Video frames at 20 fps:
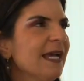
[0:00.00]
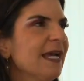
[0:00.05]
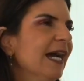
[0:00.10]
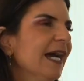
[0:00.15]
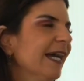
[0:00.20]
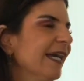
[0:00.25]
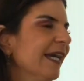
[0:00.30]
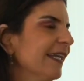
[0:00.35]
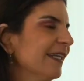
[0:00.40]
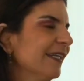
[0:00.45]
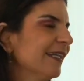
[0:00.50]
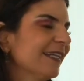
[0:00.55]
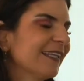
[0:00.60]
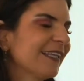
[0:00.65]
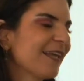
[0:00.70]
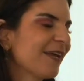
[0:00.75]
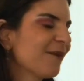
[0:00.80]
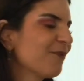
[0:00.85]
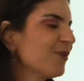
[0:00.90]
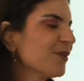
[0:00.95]
And
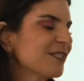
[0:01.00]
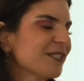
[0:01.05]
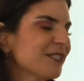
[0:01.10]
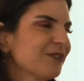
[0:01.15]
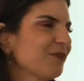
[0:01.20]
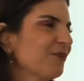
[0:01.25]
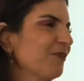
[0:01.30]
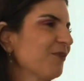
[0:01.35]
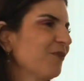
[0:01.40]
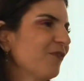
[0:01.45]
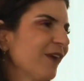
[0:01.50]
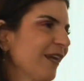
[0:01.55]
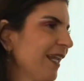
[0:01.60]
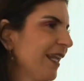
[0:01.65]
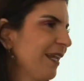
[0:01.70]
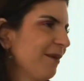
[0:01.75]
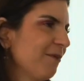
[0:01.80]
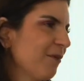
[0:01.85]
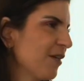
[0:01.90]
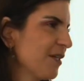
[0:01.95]
there wasn't
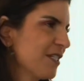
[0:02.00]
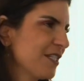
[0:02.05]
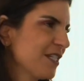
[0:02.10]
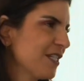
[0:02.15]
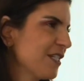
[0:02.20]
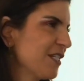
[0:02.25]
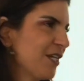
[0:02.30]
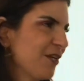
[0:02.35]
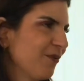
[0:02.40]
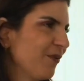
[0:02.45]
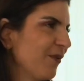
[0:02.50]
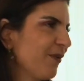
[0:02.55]
really much to do.